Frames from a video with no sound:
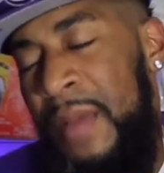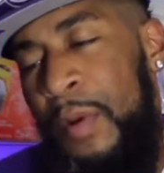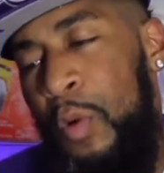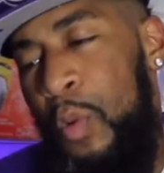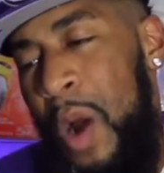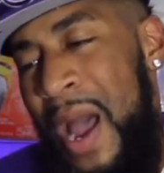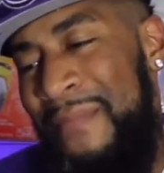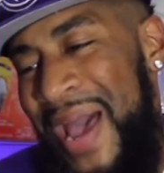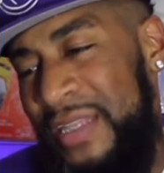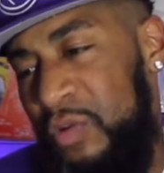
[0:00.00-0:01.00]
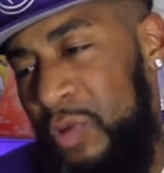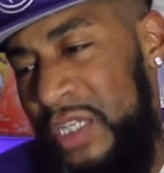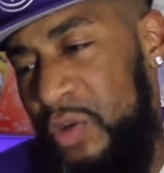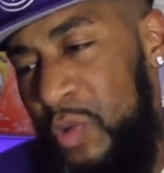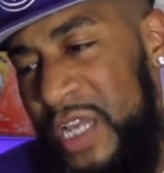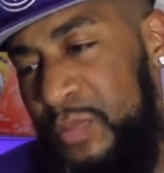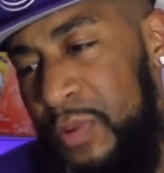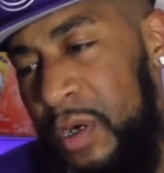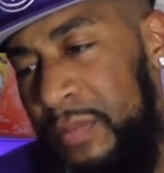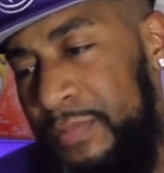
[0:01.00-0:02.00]
me rewind back to Russell
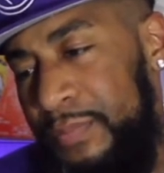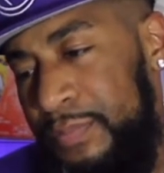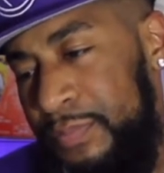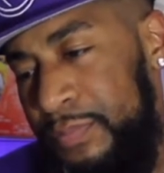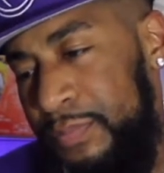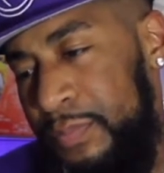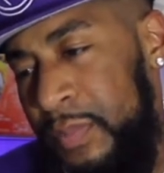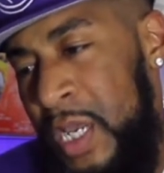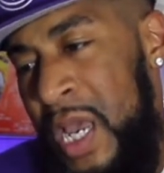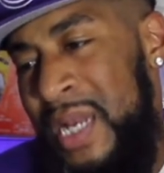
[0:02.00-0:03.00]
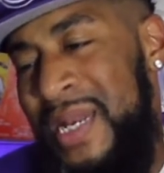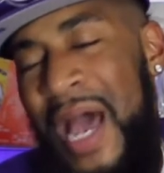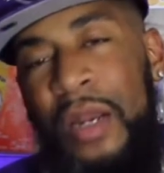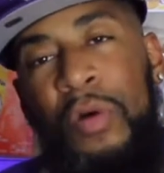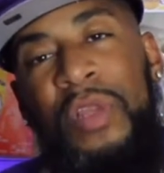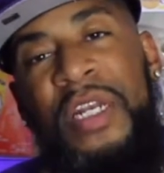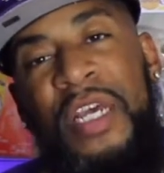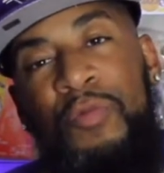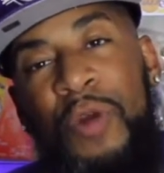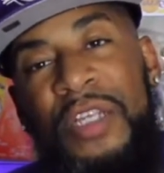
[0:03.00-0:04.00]
Westbrook. Not only
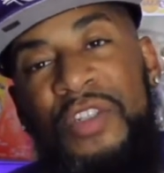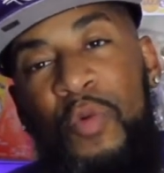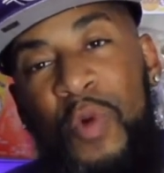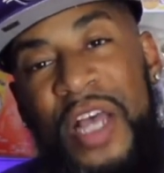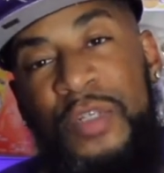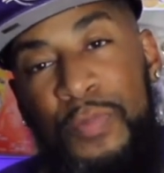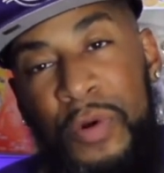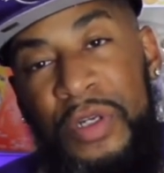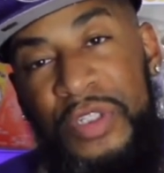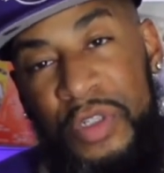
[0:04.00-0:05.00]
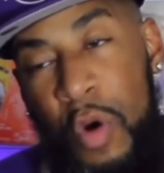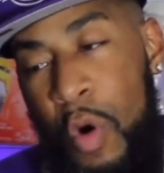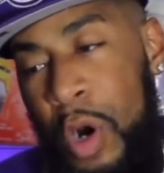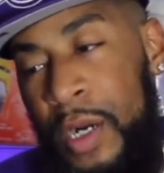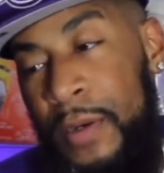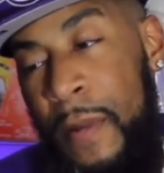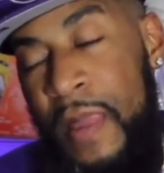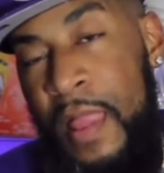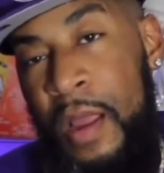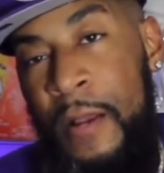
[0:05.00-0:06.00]
did Russell Westbrook score
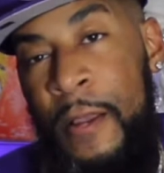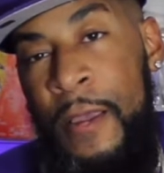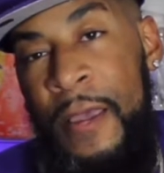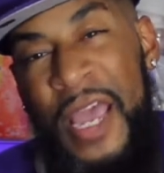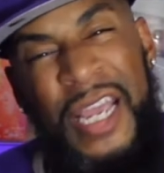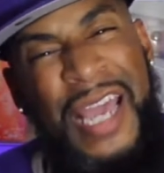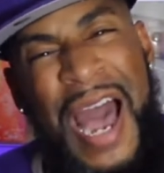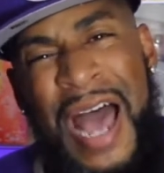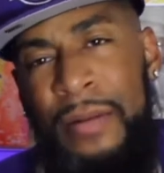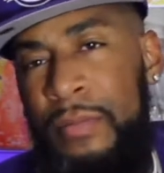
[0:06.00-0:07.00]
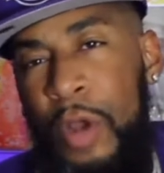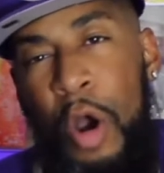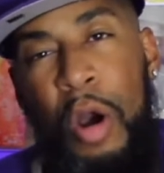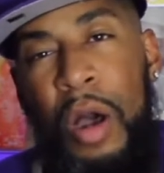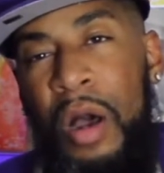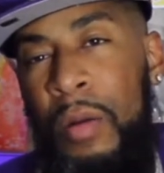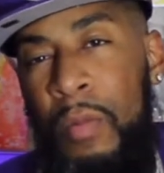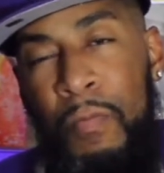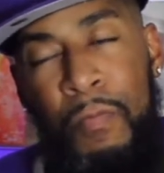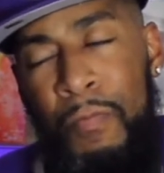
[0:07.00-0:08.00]
and got
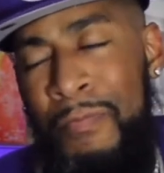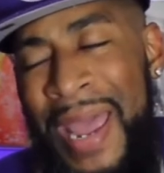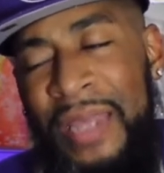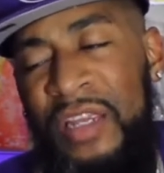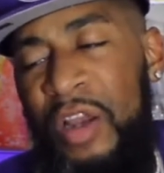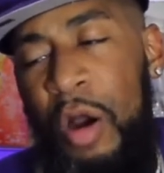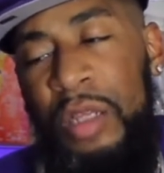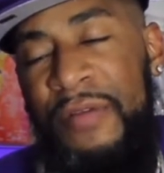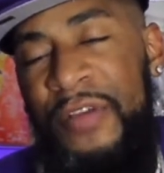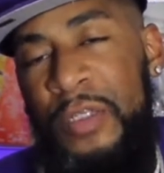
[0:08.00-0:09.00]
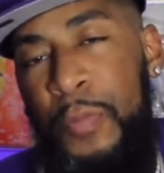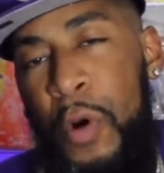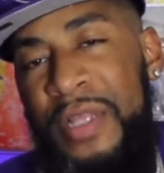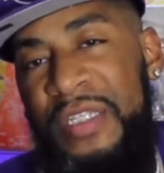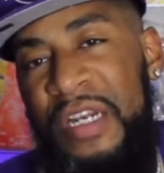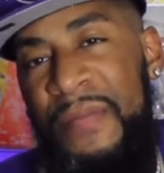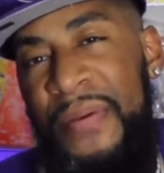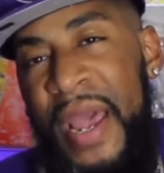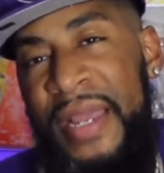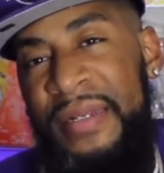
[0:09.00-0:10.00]
mainly all of his points in the
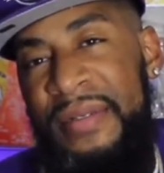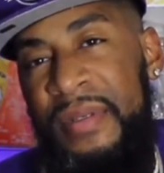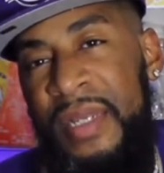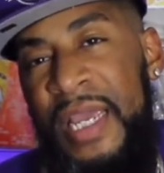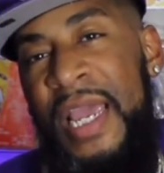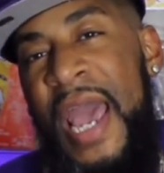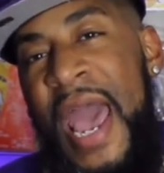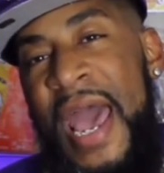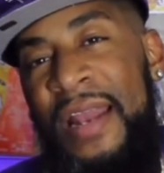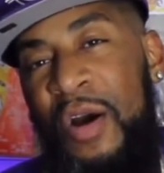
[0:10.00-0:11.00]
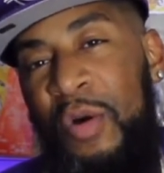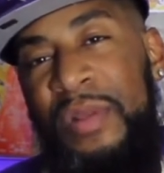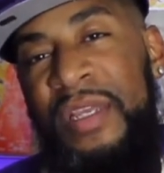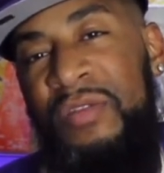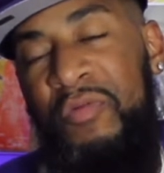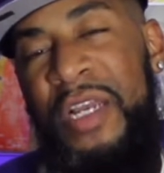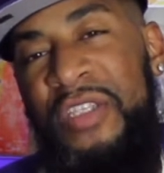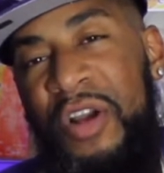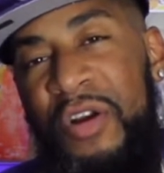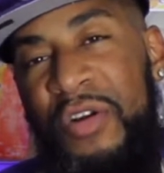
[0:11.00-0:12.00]
paint, he had only 3
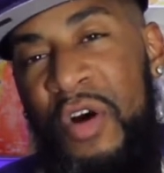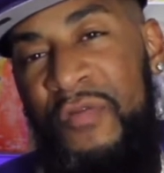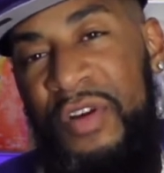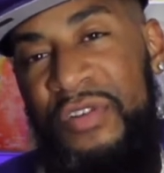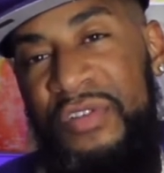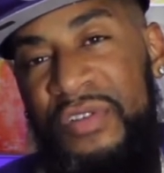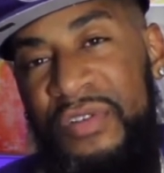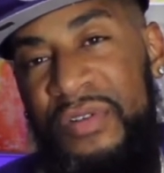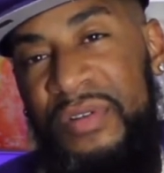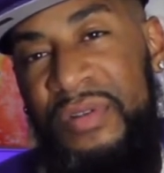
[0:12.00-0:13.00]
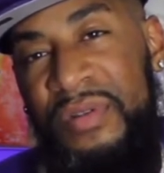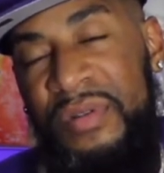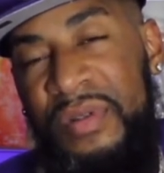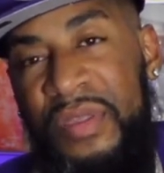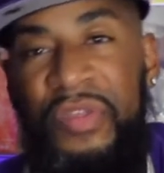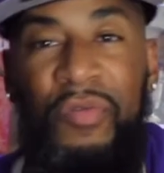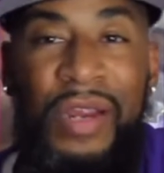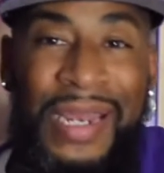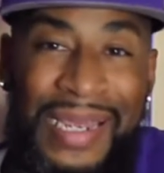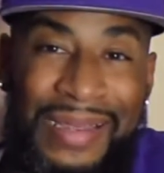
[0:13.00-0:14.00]
turnovers.
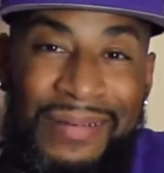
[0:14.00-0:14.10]
3.